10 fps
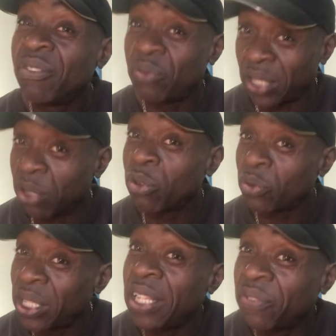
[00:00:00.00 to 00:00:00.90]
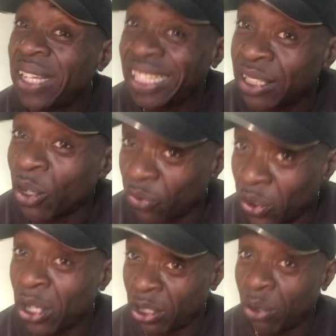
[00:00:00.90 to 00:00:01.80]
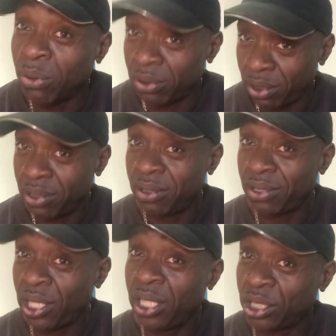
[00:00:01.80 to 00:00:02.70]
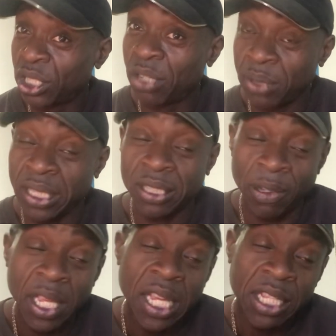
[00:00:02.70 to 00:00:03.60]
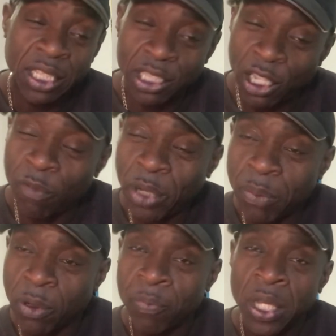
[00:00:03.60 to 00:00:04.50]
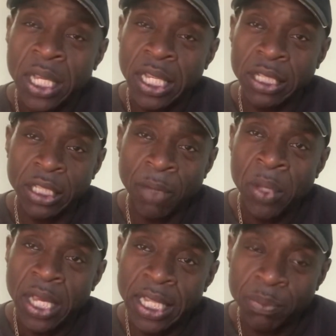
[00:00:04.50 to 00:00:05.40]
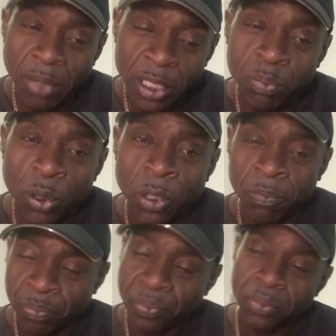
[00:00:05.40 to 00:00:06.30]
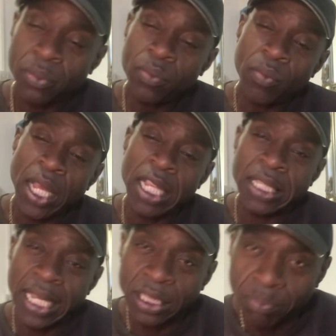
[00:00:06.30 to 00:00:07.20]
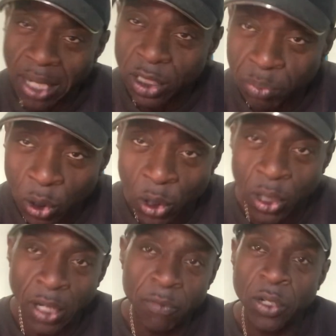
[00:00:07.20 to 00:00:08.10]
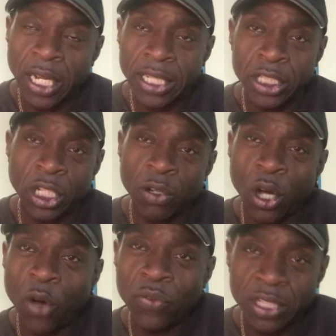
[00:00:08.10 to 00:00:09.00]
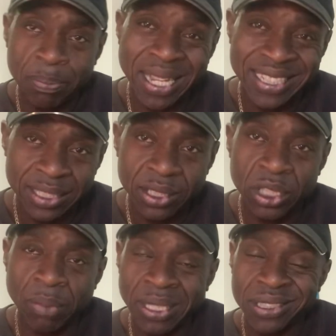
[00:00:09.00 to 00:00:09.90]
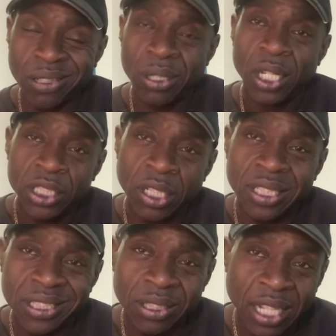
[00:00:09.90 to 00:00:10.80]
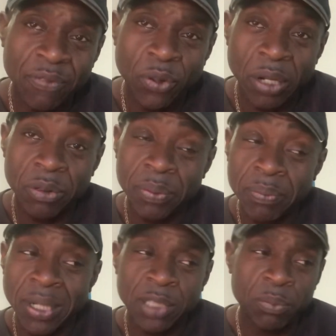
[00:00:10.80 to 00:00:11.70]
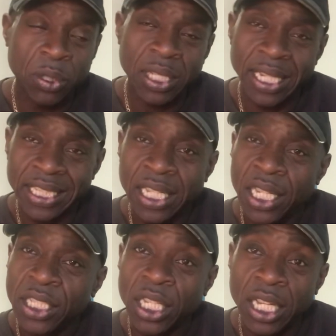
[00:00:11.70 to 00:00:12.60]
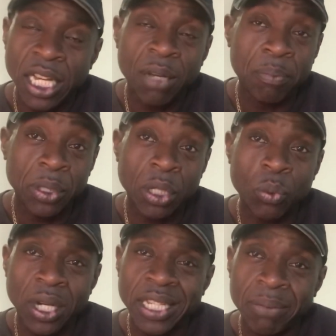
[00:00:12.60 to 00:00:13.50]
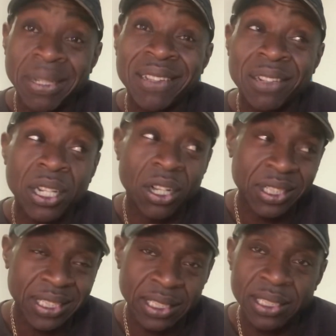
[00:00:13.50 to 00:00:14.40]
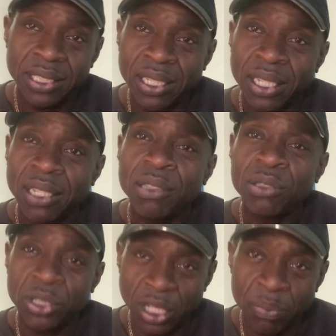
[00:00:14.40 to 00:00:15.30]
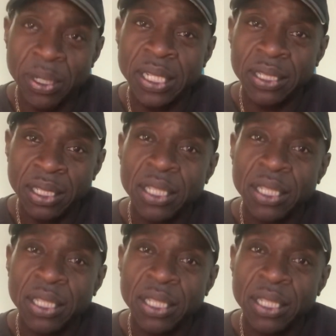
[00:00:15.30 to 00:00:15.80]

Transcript: they're not really feeling no furlough. Do you know what I mean? So there's a lot of people. It's much more. It's much more of like office based. Do you know what I mean? So therefore it would have been much more like your working middle classes. Do you know what I mean?